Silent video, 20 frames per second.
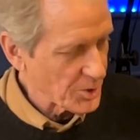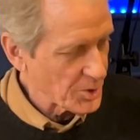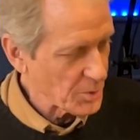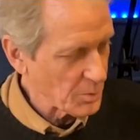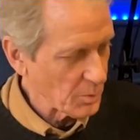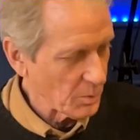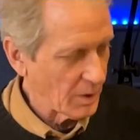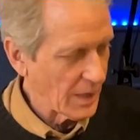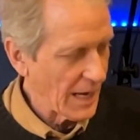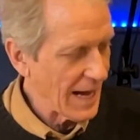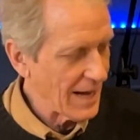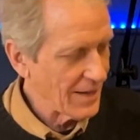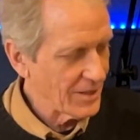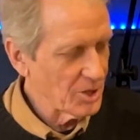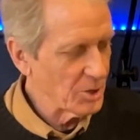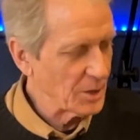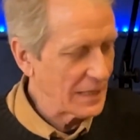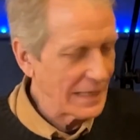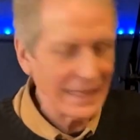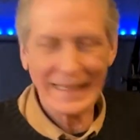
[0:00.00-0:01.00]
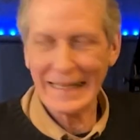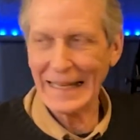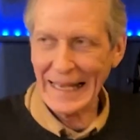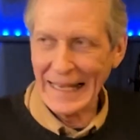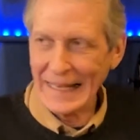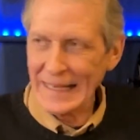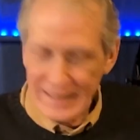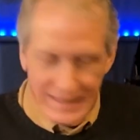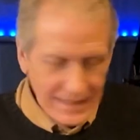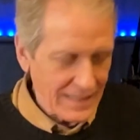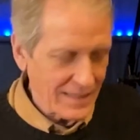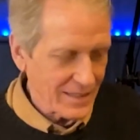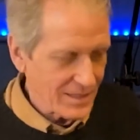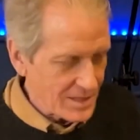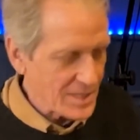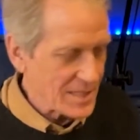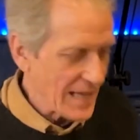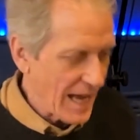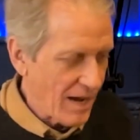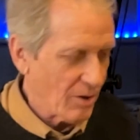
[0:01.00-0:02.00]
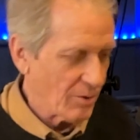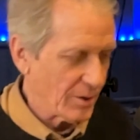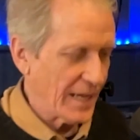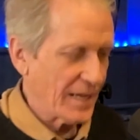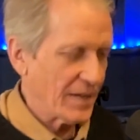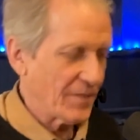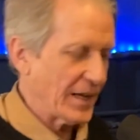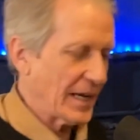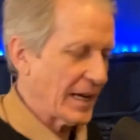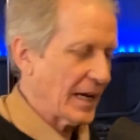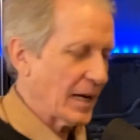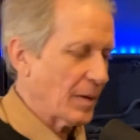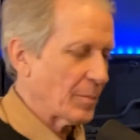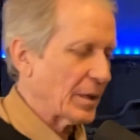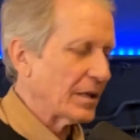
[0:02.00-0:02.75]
how do you get anything to sound out of a Hammond?